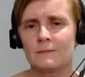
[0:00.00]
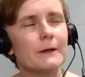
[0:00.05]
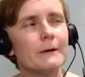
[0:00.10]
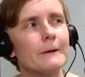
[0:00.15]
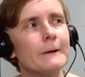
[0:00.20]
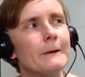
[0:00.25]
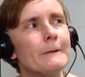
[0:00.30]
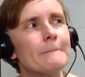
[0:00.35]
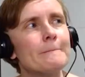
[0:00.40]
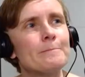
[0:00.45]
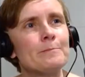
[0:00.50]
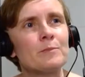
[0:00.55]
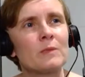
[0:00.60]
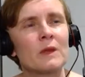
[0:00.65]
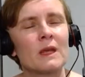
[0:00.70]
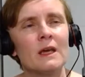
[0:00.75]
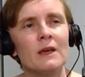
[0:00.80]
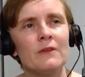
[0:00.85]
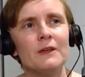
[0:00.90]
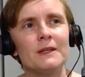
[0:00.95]
and
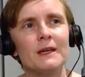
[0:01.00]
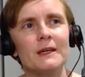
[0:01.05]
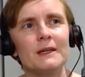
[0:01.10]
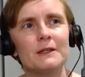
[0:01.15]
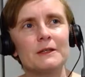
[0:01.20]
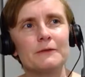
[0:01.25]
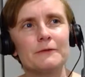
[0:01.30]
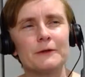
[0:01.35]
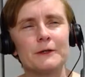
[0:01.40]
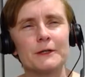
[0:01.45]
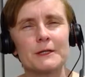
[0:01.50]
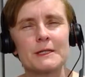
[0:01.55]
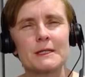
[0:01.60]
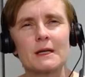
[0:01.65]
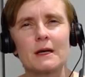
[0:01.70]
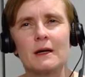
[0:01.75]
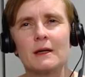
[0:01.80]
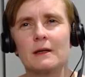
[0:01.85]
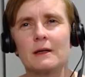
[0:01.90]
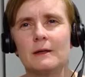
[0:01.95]
if you think of the
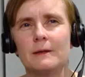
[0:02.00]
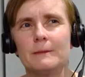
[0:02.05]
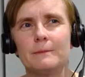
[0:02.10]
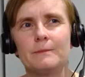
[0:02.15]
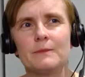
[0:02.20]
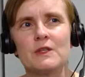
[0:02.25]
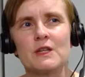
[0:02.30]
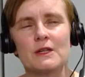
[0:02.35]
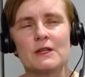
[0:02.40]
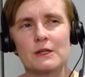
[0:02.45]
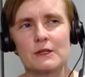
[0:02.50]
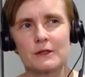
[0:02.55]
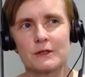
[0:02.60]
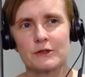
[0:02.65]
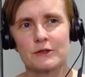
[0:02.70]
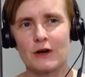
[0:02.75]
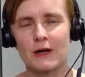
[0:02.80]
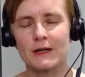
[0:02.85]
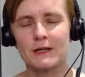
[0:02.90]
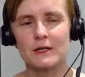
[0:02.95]
first kind of digital
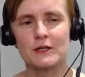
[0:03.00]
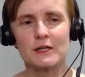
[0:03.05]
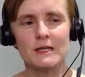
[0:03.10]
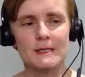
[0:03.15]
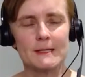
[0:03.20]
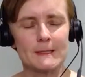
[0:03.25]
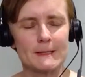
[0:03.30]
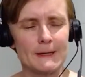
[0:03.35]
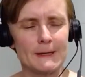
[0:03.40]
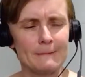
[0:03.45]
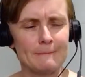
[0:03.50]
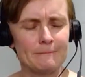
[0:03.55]
strategies